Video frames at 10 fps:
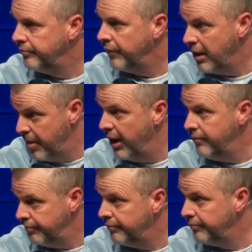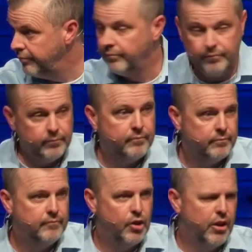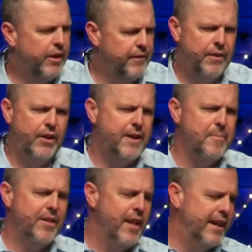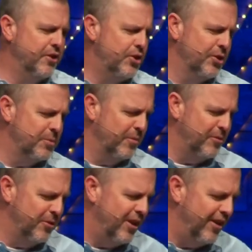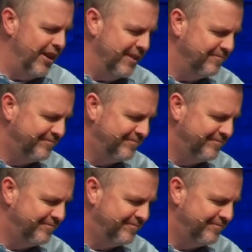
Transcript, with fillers: Amen? You go, I've never amen that in church before. All right.